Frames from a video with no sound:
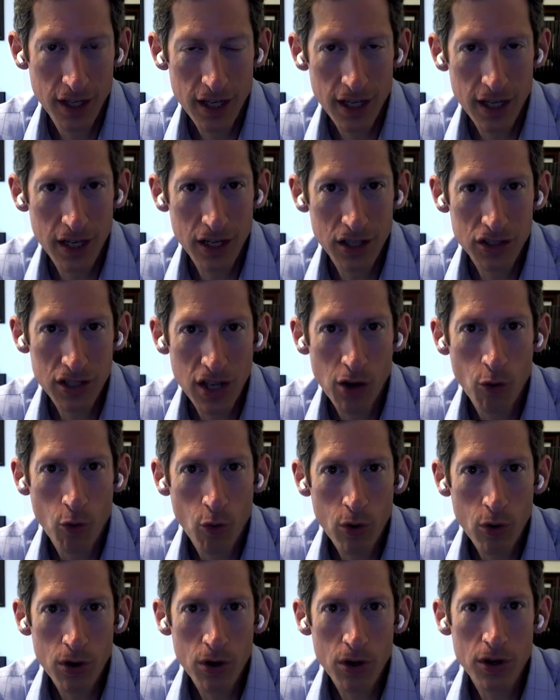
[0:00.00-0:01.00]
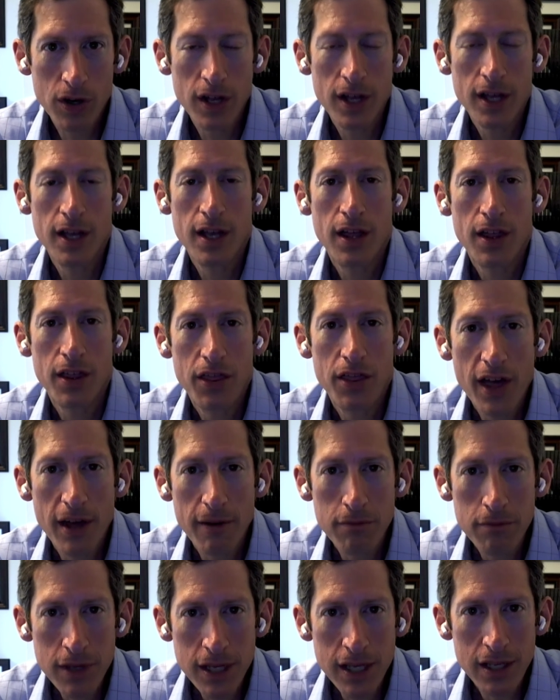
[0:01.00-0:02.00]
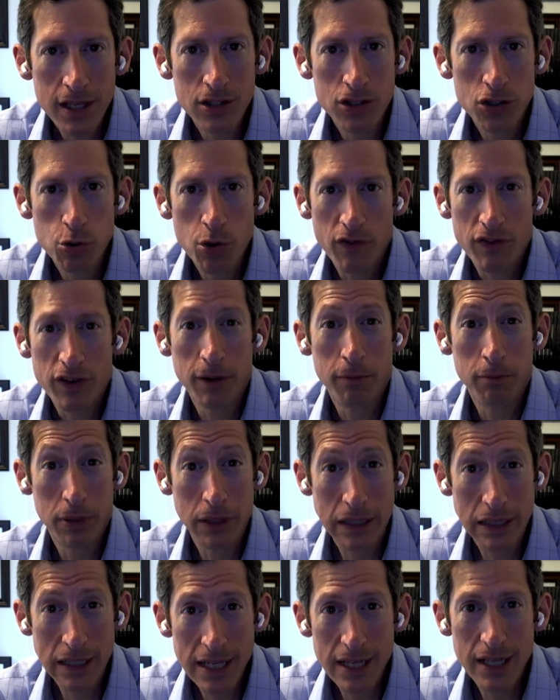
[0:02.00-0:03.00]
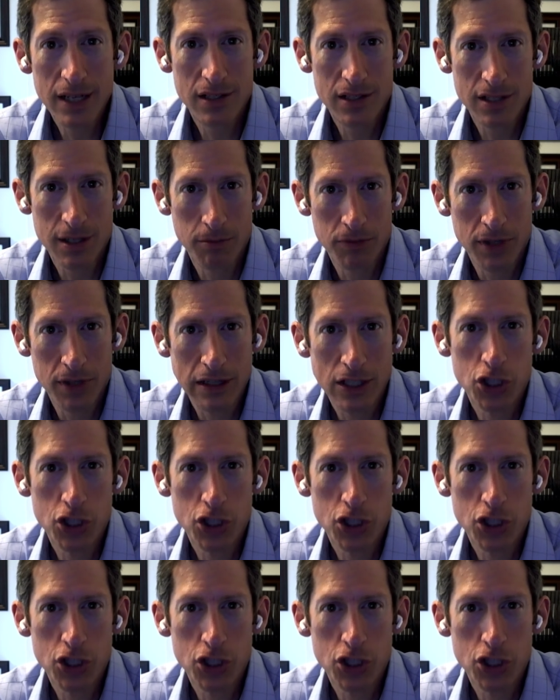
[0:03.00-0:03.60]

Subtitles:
It is a word that means you have completed something.